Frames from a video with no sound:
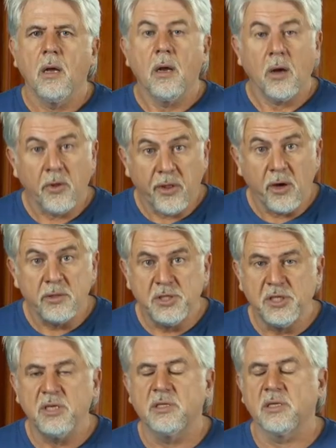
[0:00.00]
Although
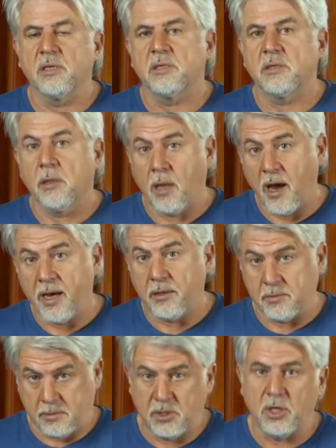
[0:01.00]
Jesus, like
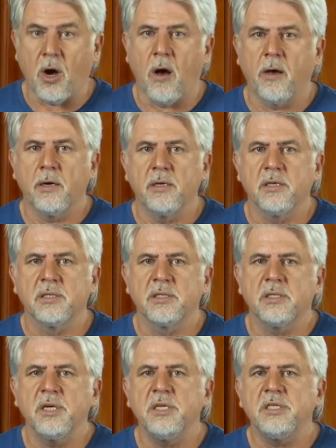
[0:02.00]
John, is
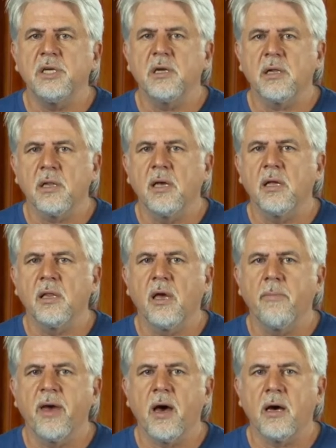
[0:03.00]
teaching clearly
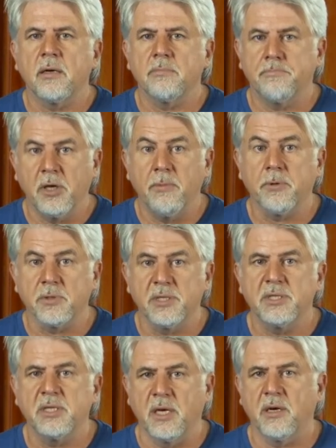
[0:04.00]
about people's
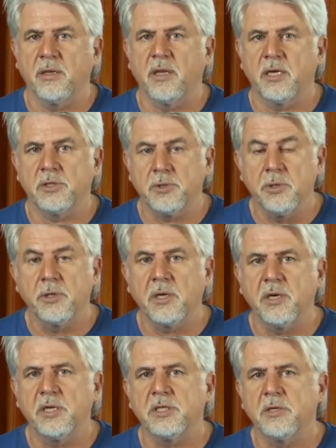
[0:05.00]
sin and their true
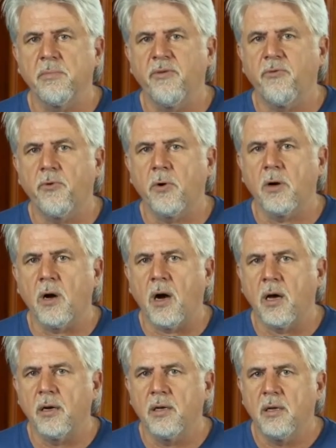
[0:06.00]
condition before
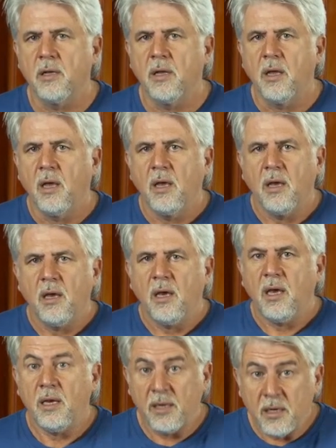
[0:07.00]
God,
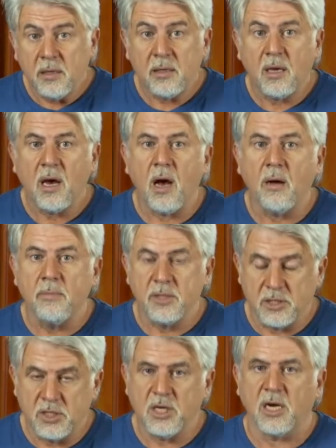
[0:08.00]
he didn't come
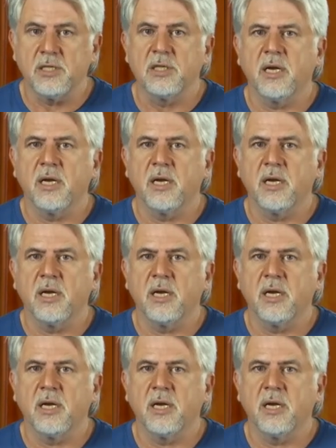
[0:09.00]
as judge and